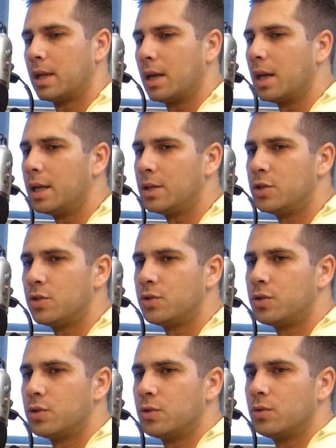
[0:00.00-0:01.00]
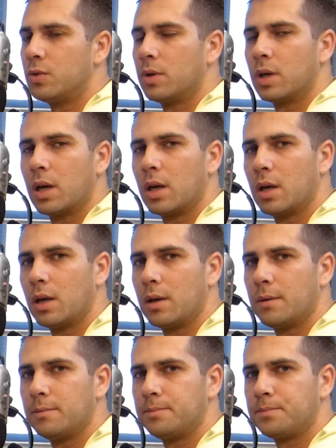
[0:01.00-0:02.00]
lead you to
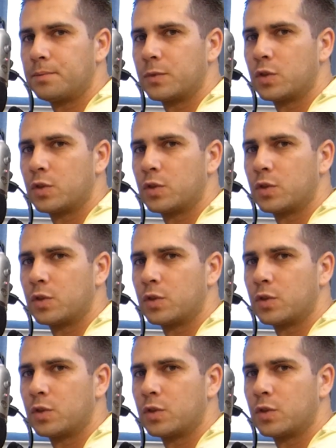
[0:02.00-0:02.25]
um,